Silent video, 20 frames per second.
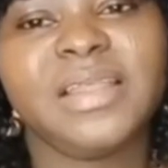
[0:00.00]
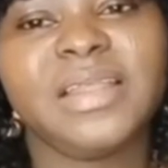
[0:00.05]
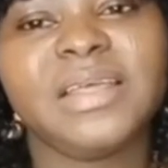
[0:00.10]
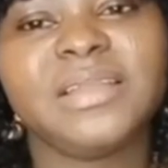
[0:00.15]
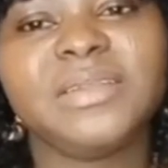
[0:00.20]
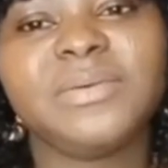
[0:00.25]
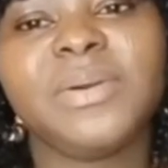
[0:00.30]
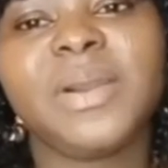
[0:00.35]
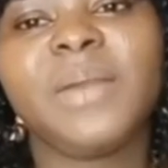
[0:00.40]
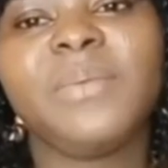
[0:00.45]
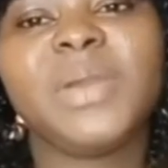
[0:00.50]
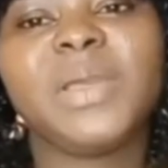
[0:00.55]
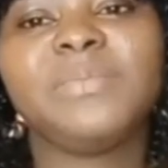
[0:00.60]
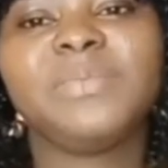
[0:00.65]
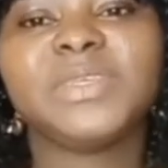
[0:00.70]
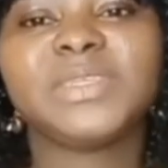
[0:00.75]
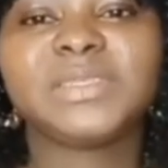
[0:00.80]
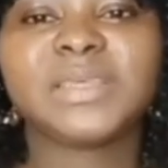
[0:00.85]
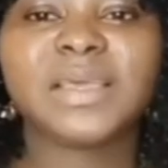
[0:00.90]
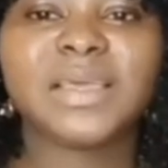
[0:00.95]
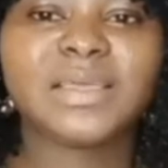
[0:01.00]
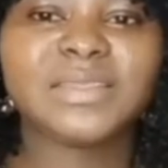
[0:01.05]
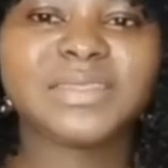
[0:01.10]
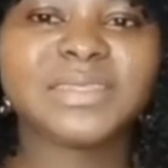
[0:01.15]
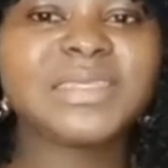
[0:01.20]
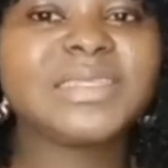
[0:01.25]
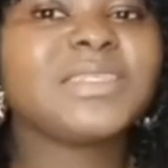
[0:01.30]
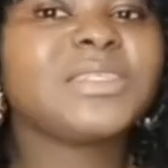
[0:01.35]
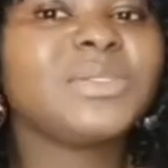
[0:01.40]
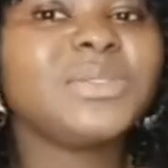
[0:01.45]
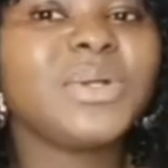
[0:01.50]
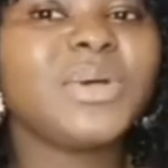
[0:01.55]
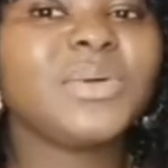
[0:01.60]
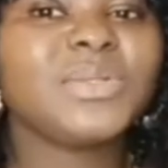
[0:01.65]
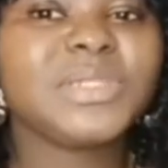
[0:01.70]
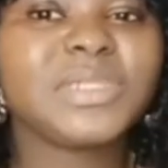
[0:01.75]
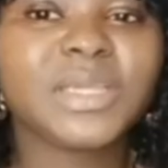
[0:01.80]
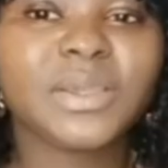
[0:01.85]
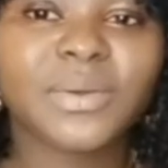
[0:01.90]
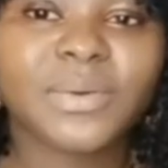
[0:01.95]
Now the one way be say things
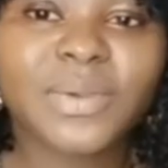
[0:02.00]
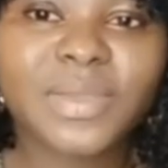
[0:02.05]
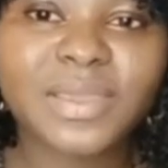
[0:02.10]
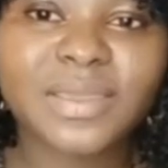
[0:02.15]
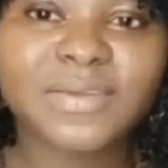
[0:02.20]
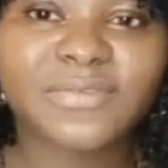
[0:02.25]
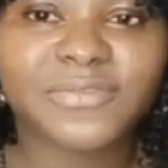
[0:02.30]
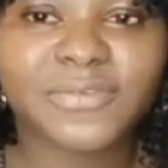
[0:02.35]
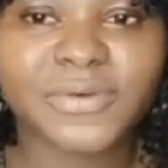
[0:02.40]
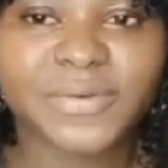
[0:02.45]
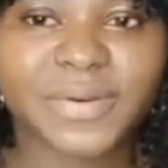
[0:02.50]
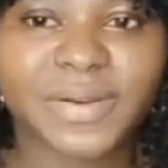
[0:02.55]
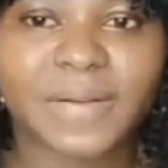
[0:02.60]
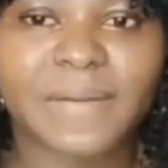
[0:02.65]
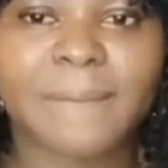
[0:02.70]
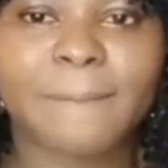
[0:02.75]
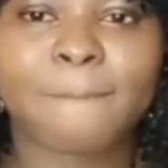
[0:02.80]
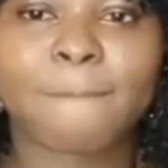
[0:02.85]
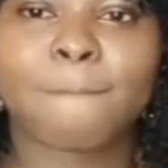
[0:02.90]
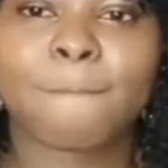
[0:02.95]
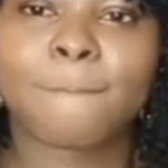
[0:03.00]
not they okay for her.